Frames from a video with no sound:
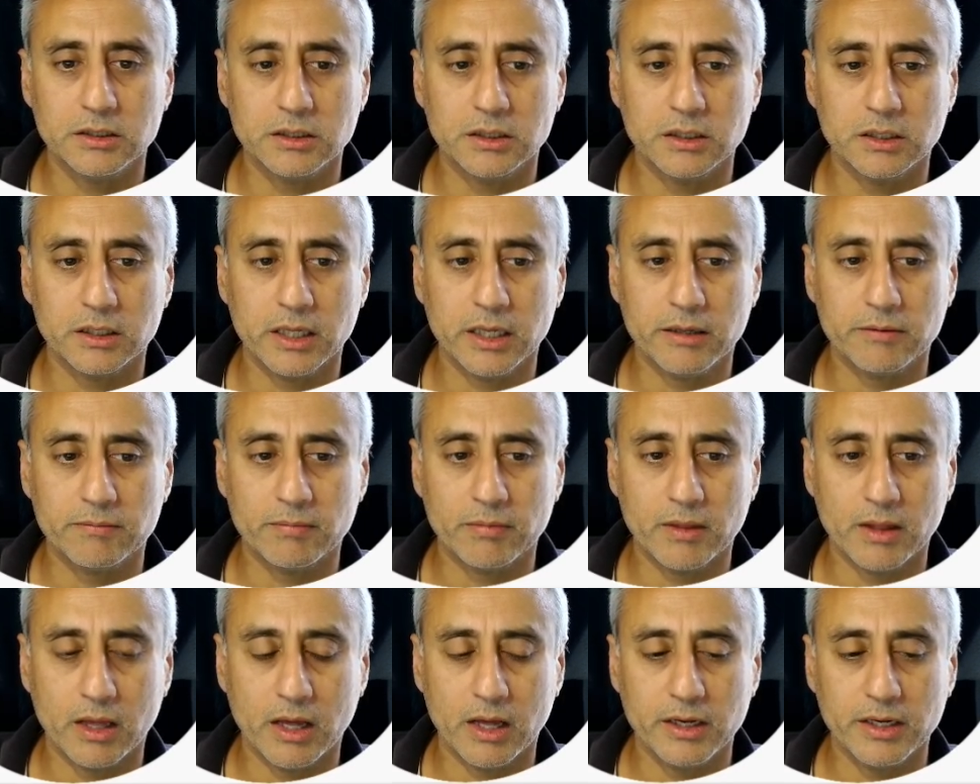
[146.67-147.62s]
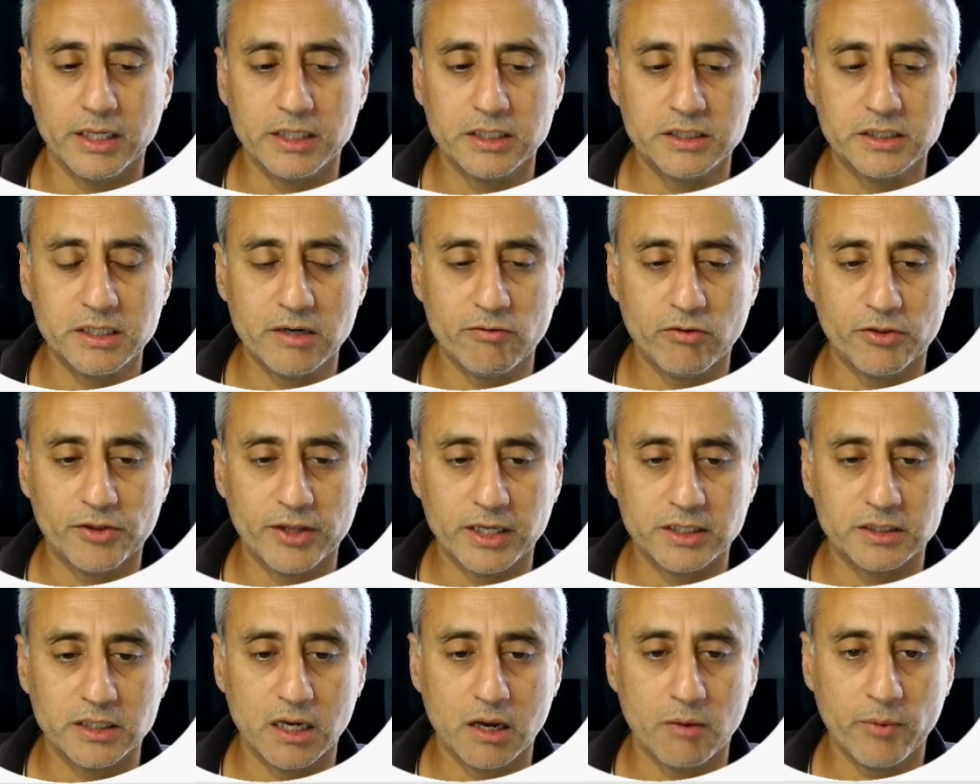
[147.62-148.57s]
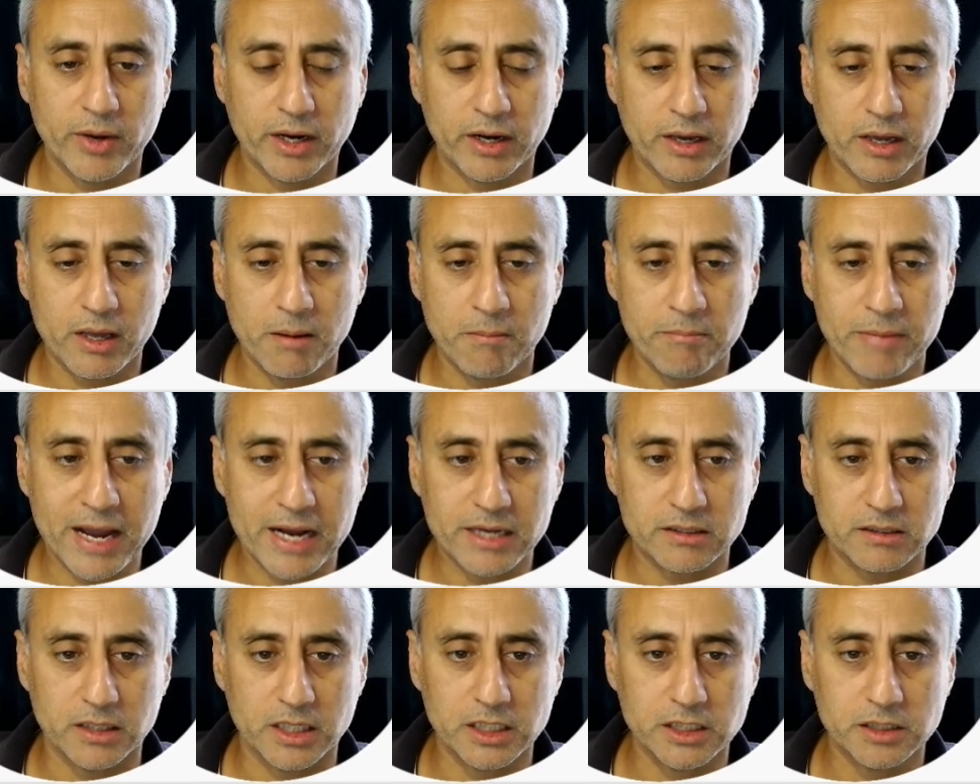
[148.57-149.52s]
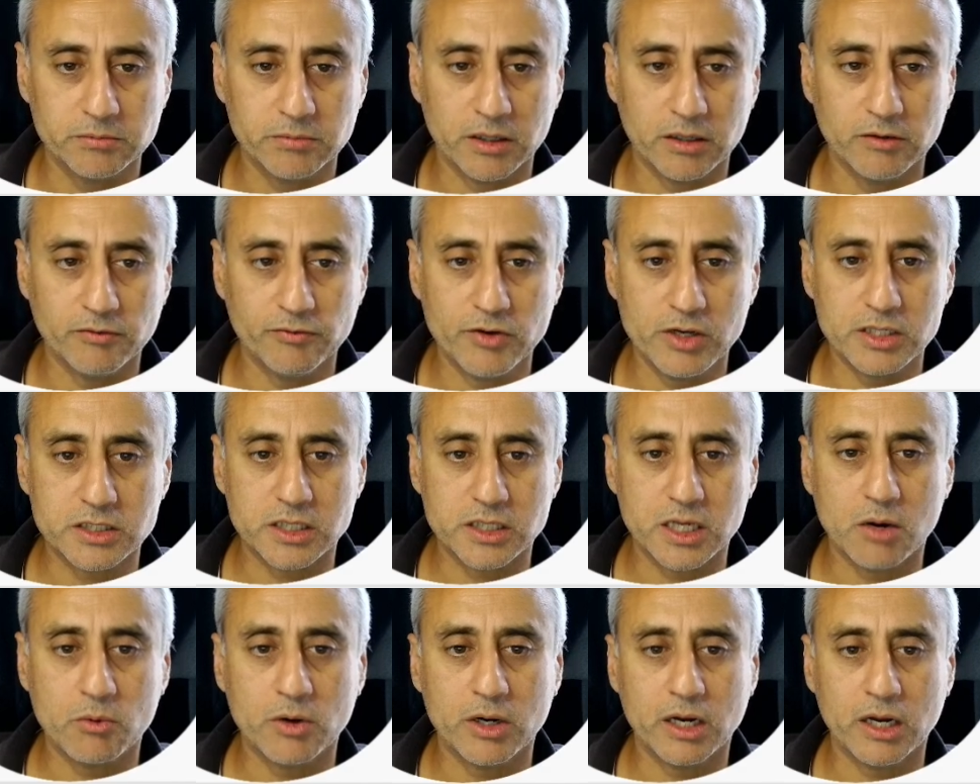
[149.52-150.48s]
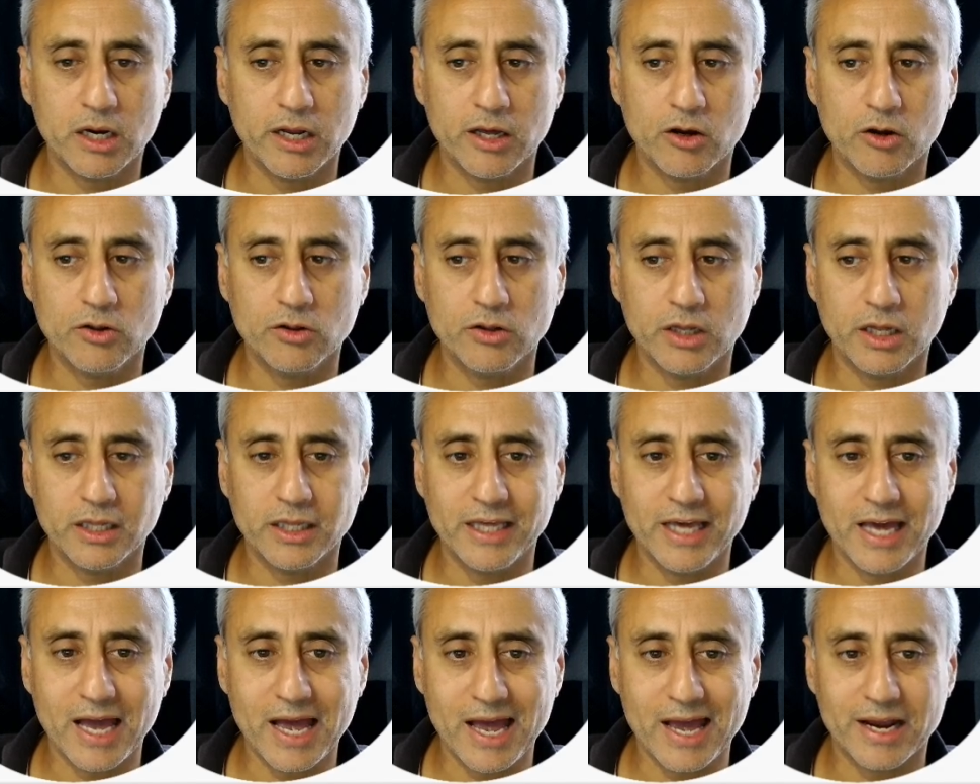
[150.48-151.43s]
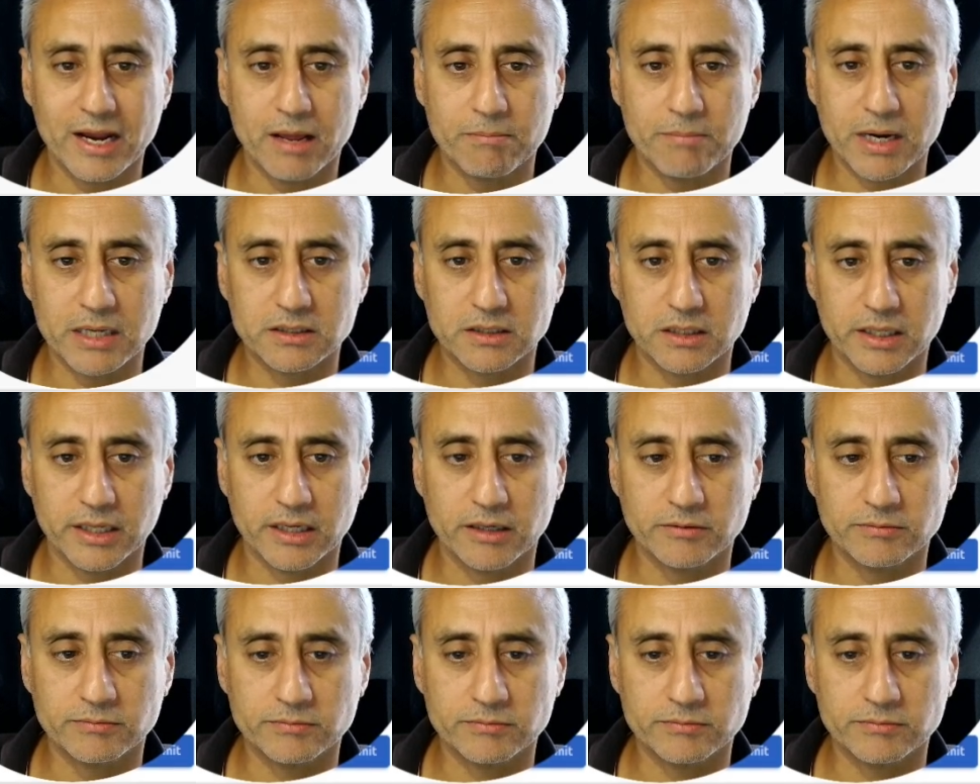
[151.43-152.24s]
Okay. And there's several things here, and we're going to come back to this, but firstly I want to click on the edit button here.